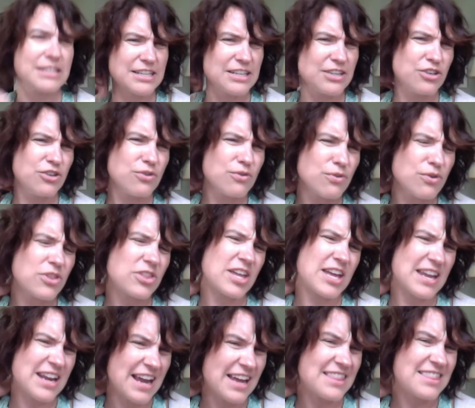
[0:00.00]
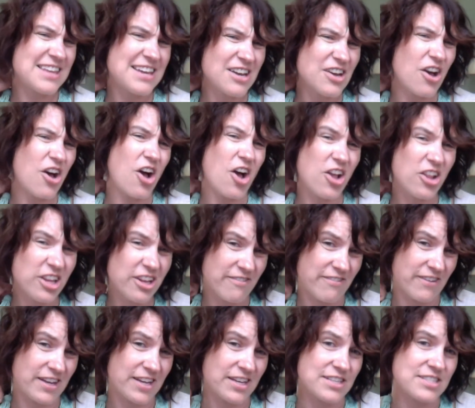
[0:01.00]
youth, and I think all
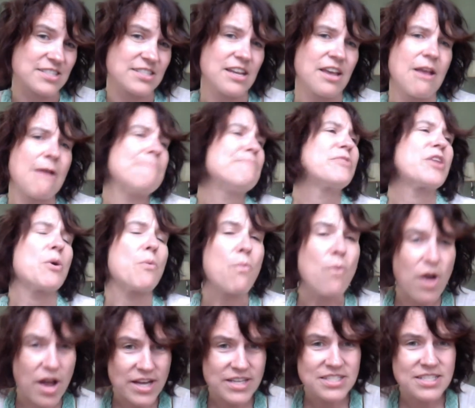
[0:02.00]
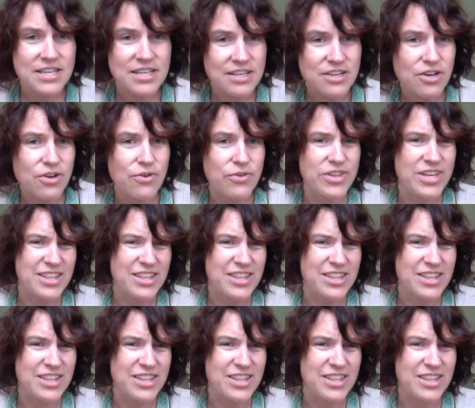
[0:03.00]
of us want to know that